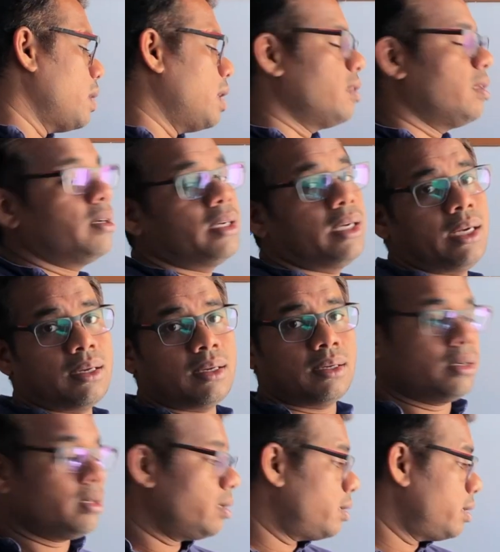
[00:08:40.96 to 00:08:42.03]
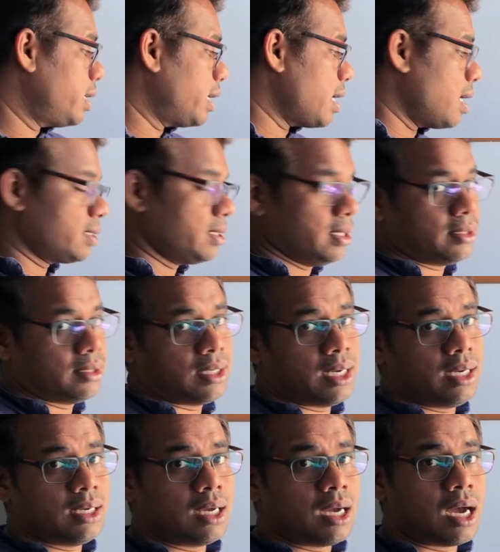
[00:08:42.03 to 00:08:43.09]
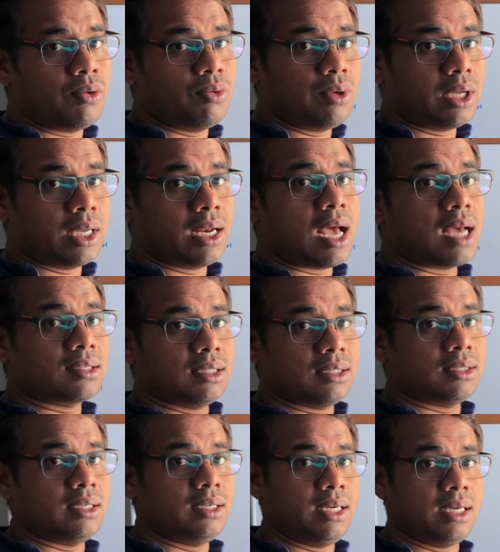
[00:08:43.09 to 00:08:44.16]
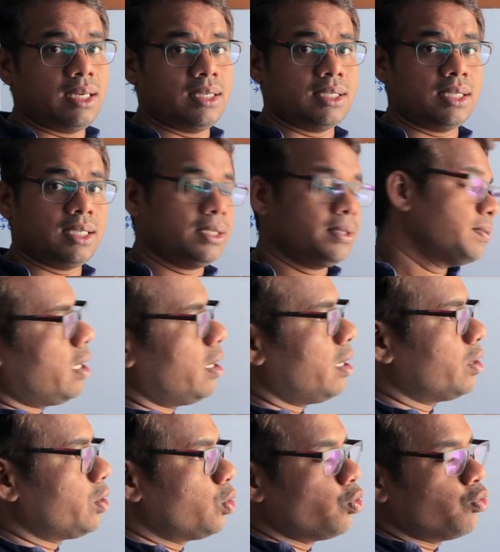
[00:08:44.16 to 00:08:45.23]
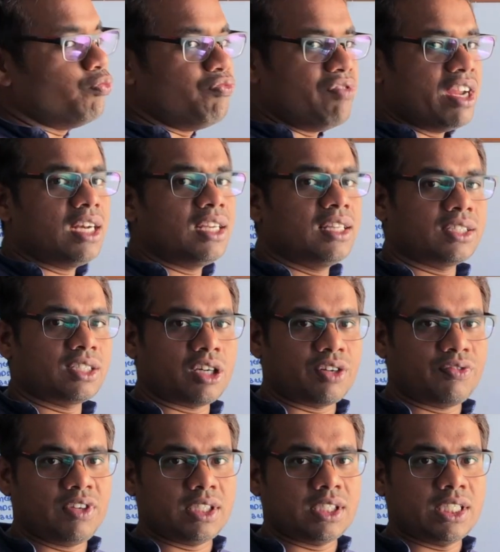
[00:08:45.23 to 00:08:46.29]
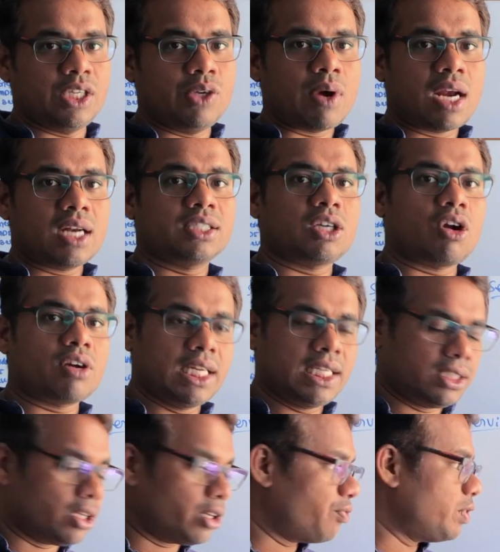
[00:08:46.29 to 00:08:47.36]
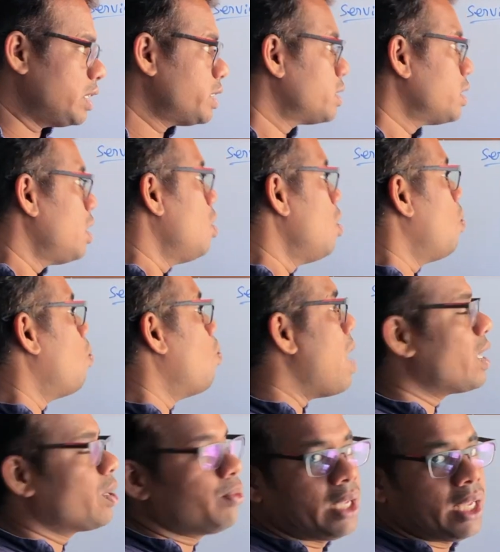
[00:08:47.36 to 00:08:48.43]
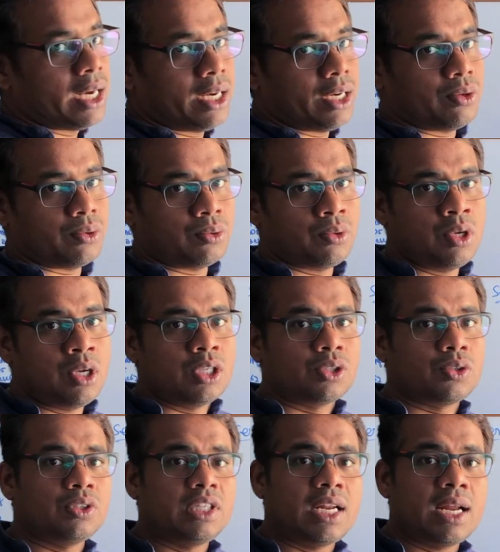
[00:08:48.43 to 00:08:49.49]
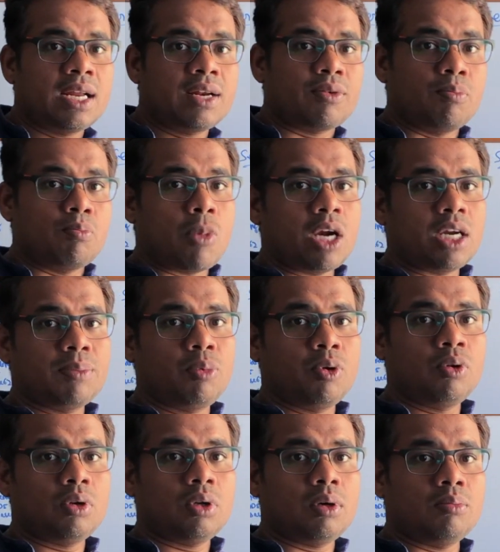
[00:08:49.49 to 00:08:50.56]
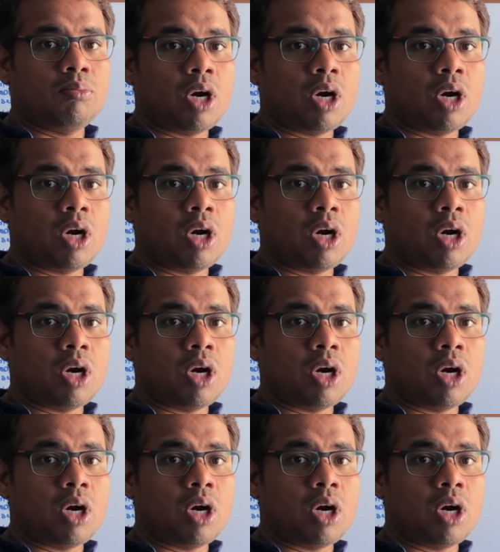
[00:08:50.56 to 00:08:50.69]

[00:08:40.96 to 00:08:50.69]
the data access, right? How we can access the data easily. To build the service, URL shortening service, what we can do. So there are multiple